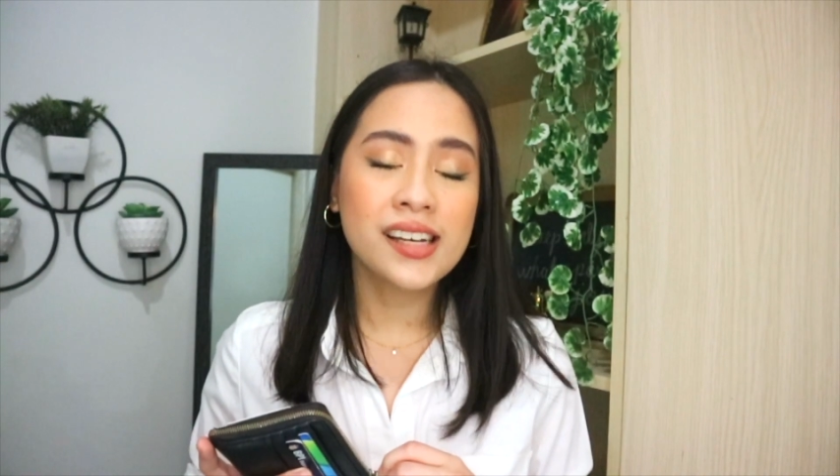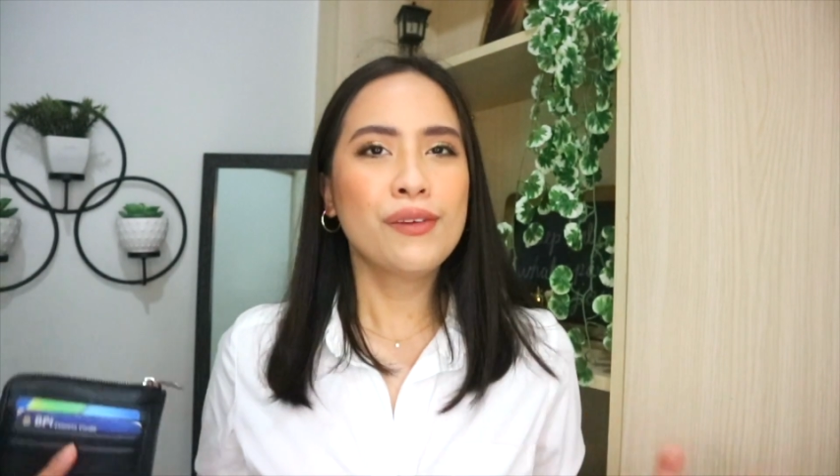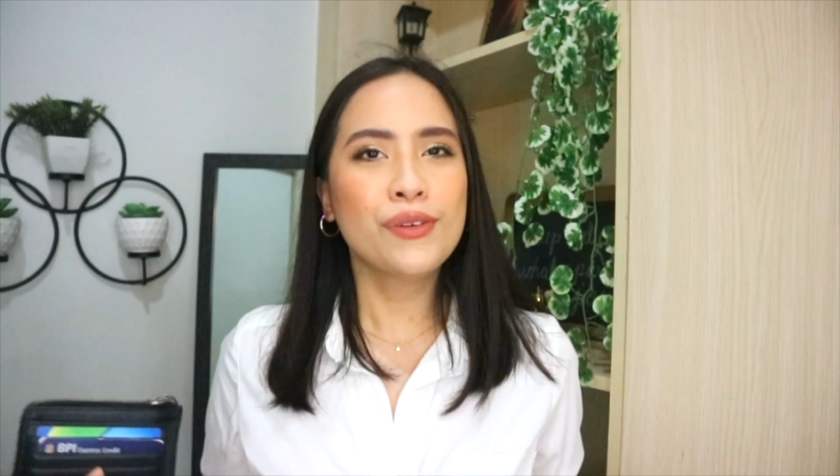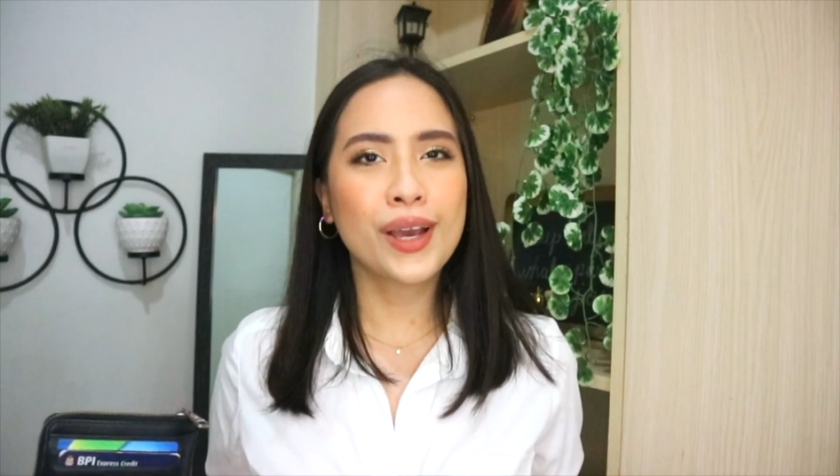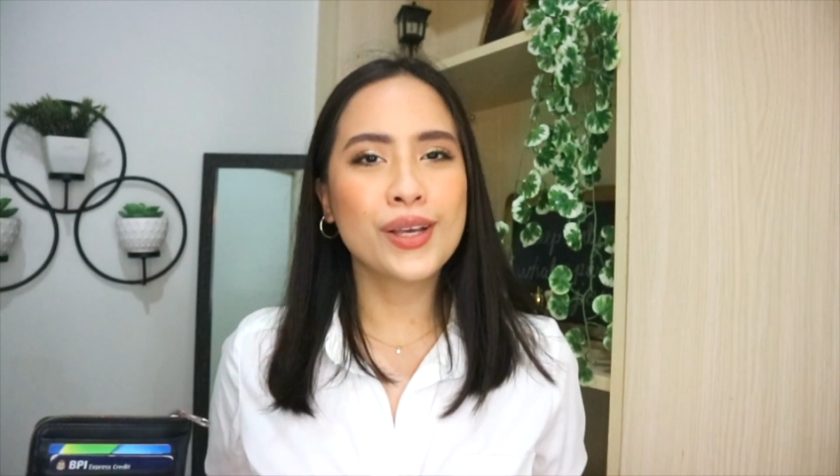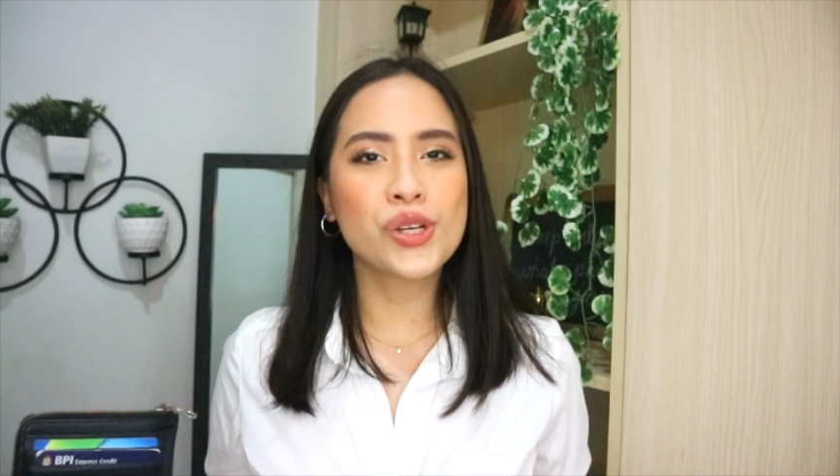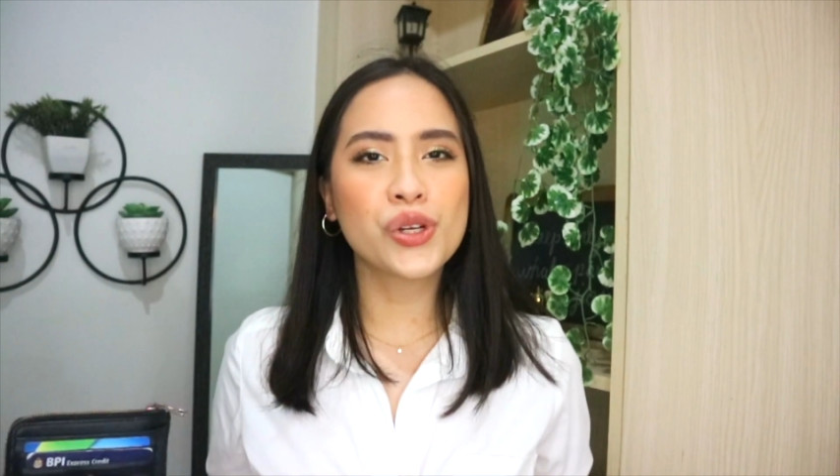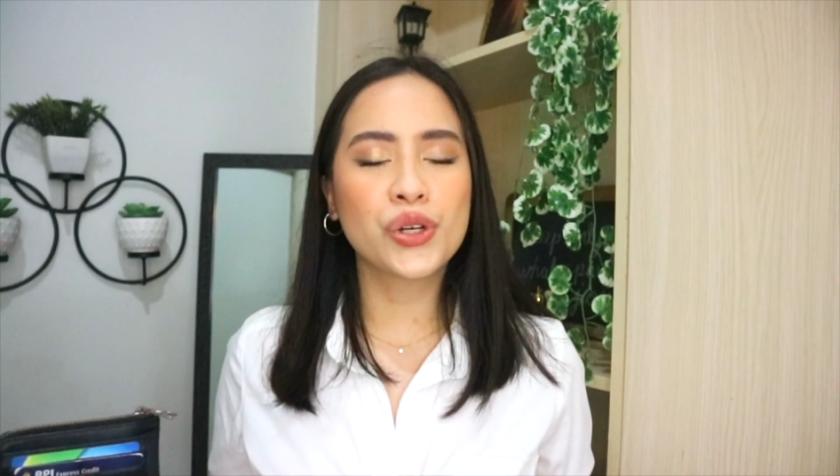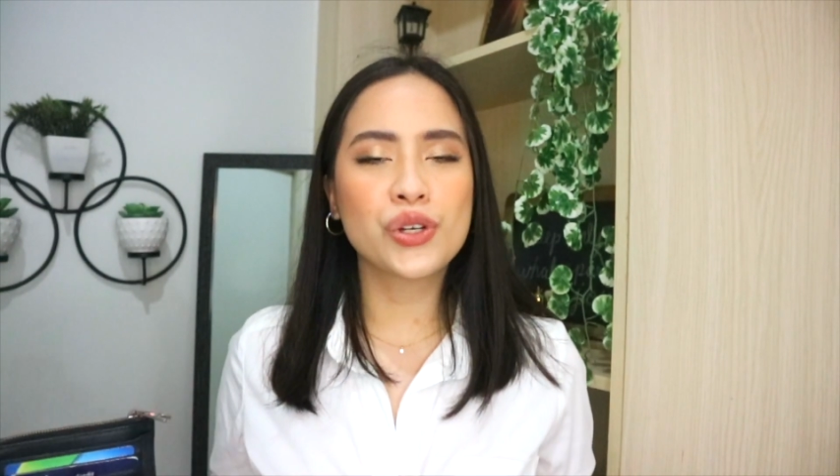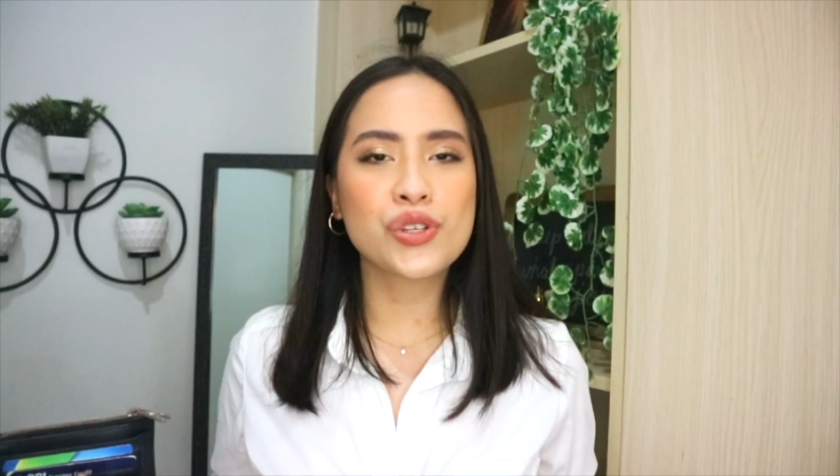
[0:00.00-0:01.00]
If you guys are
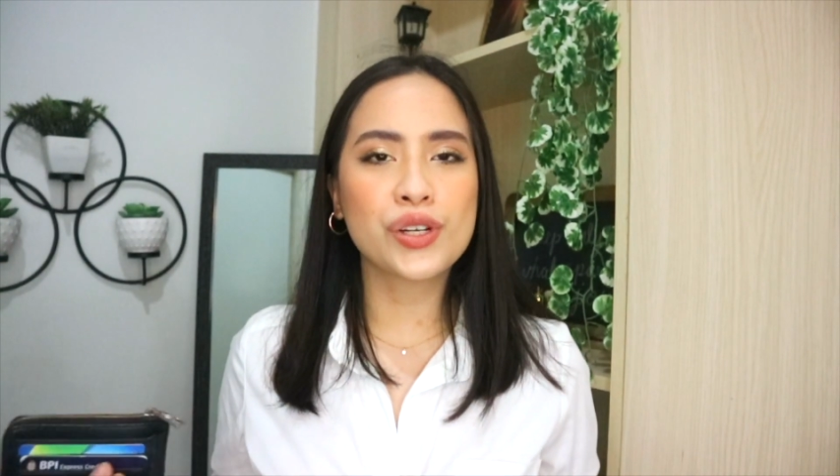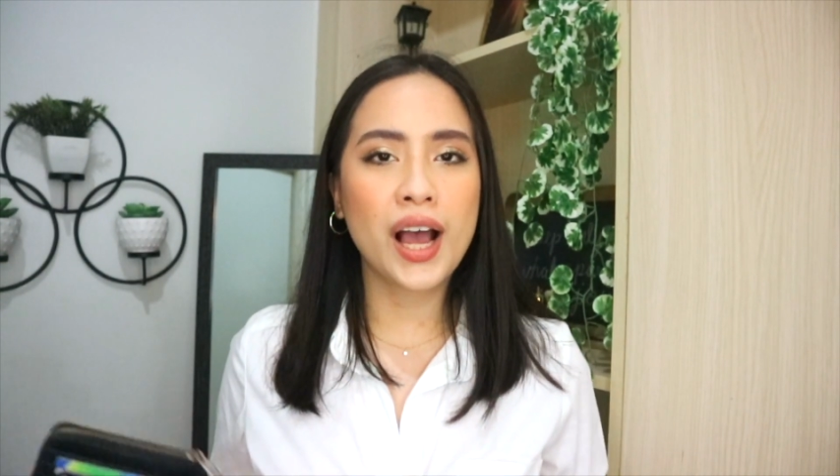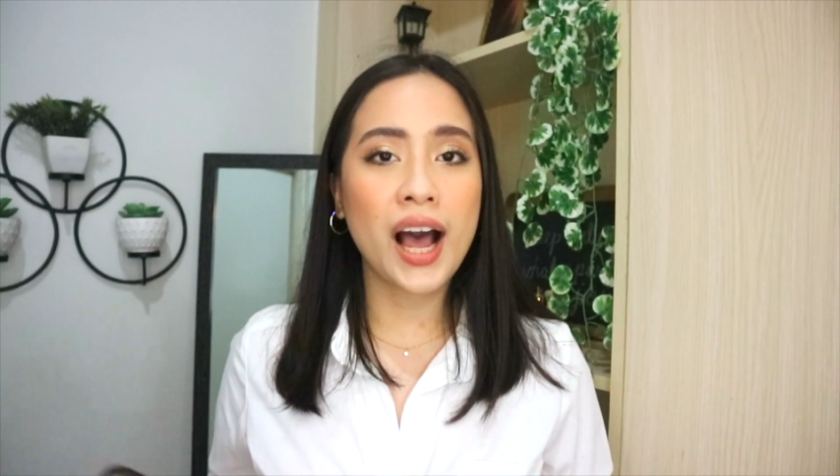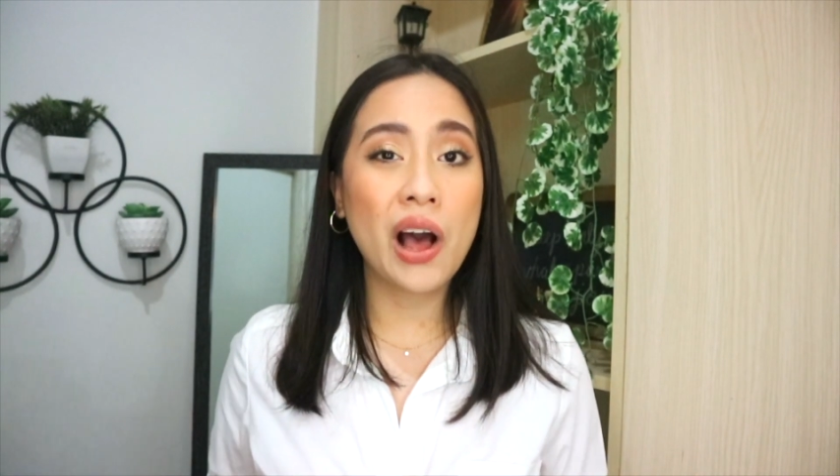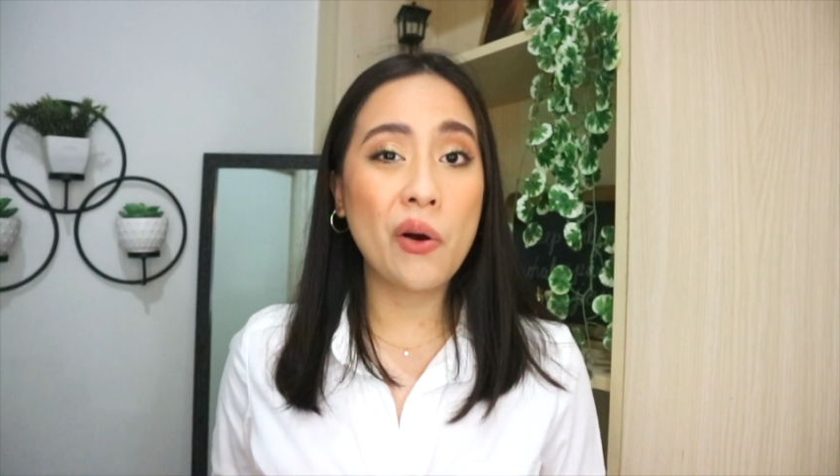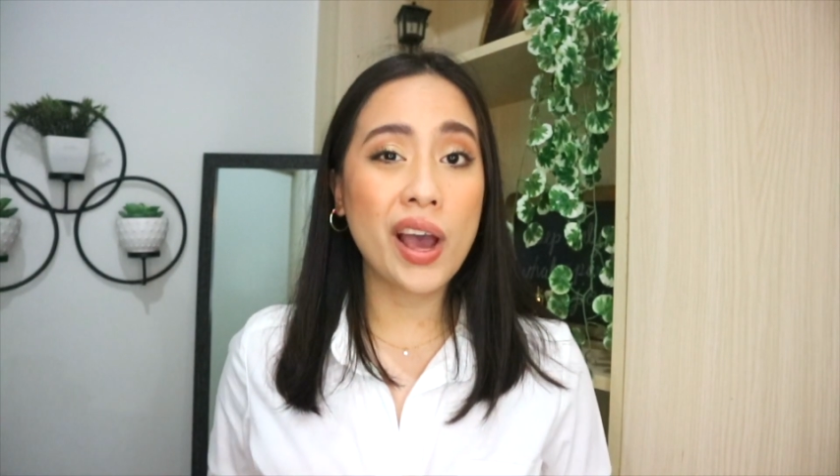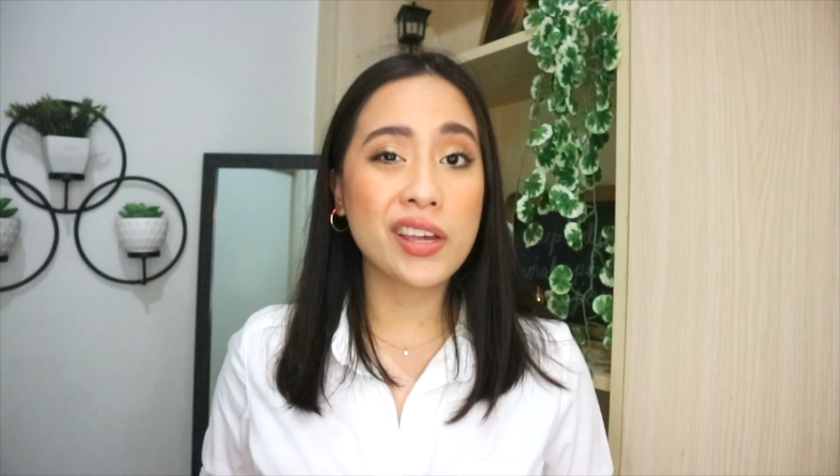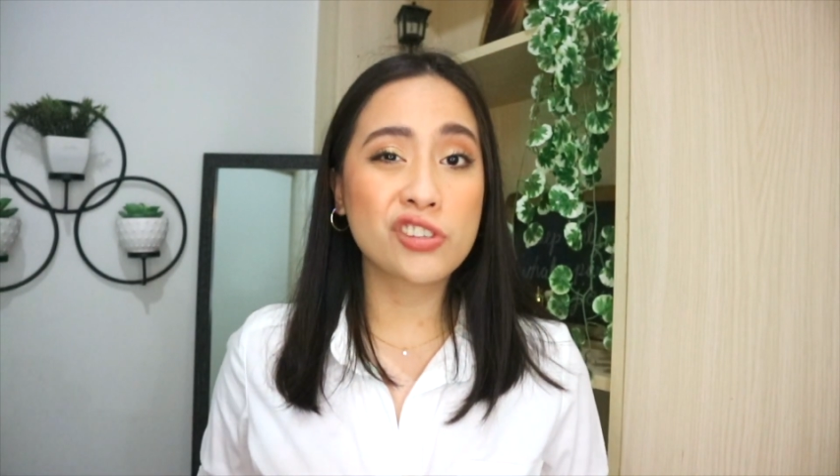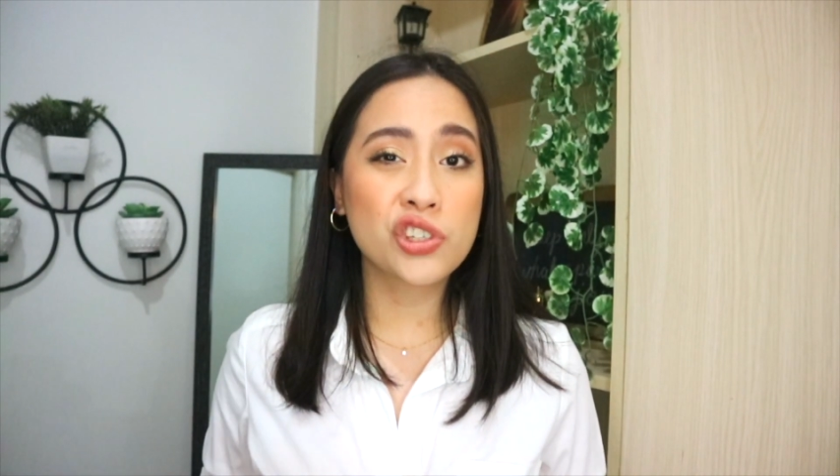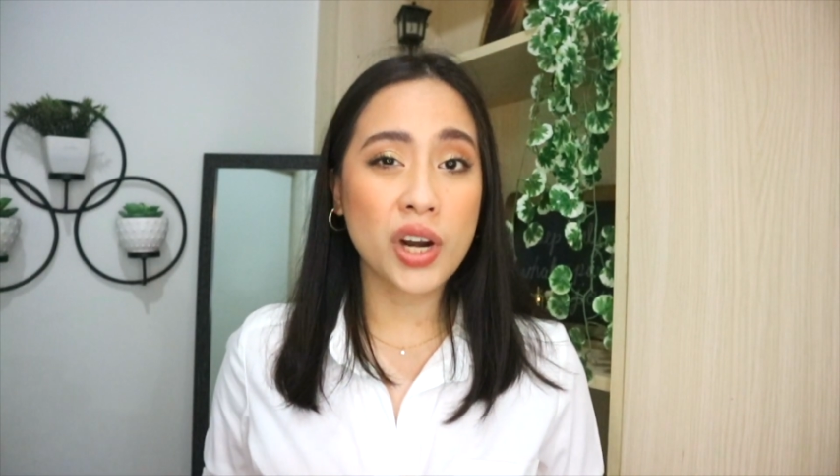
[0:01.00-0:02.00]
curious on how
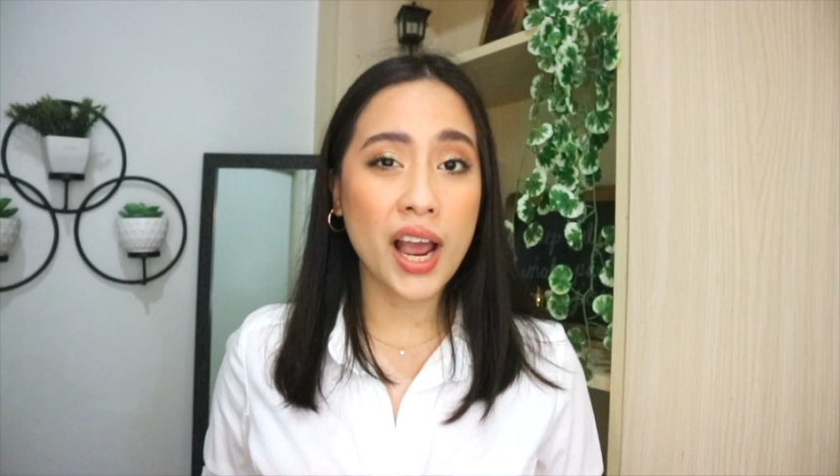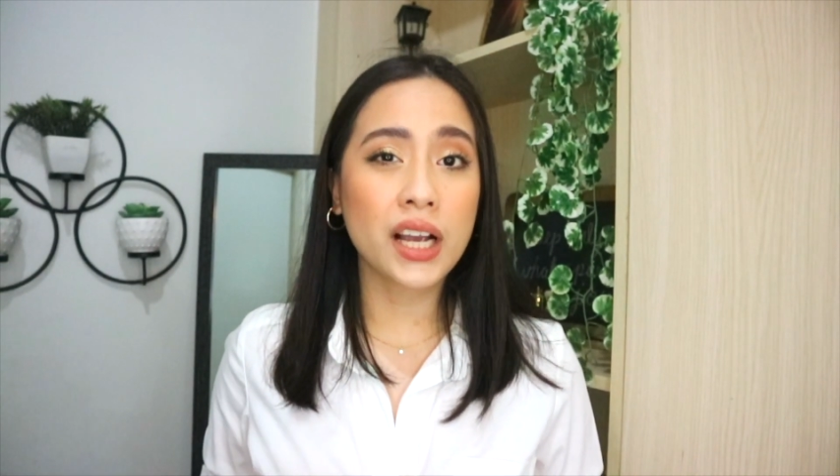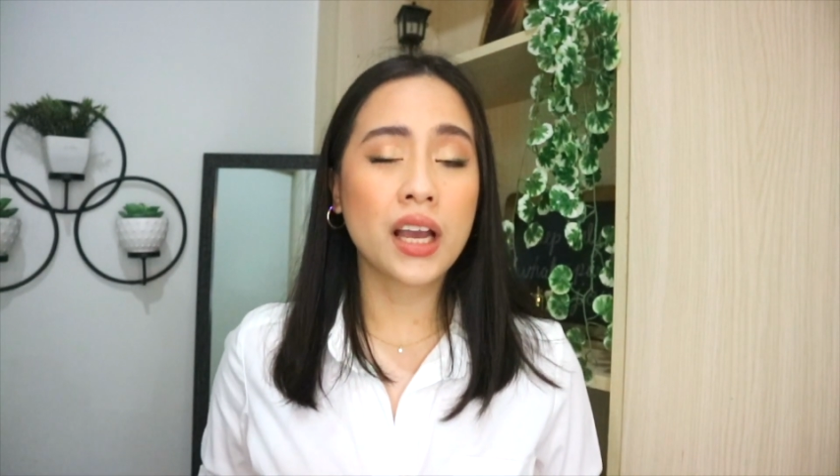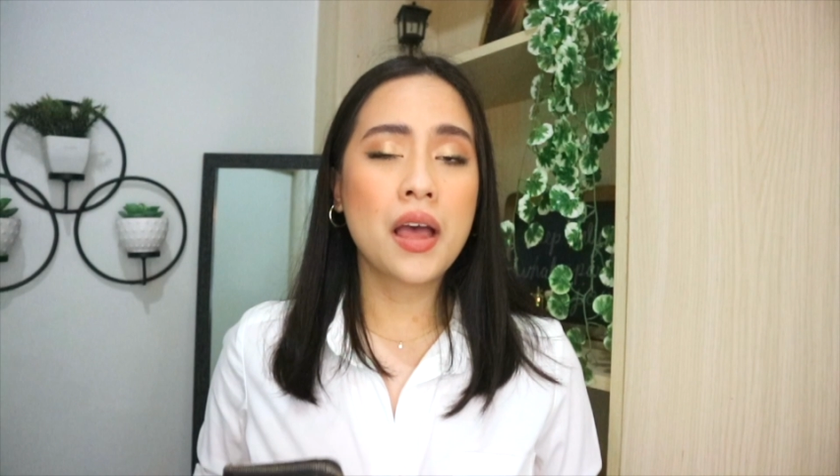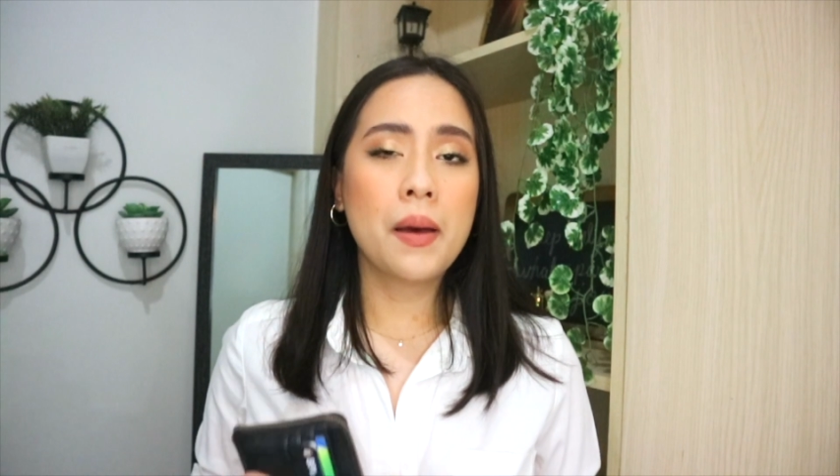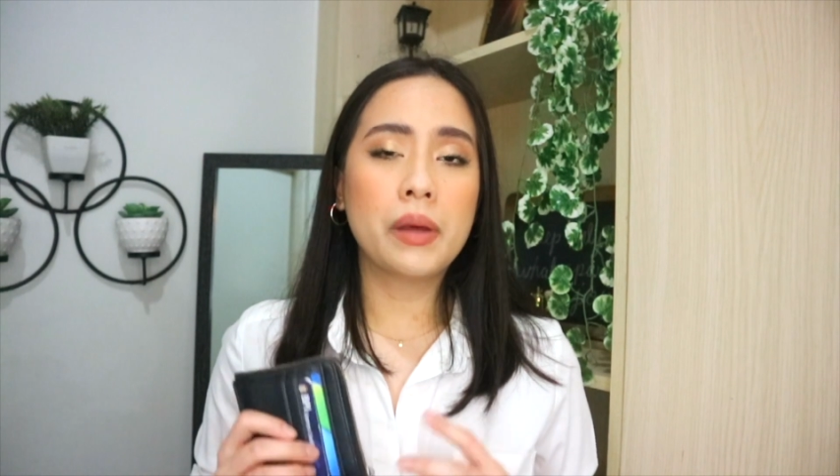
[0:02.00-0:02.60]
I track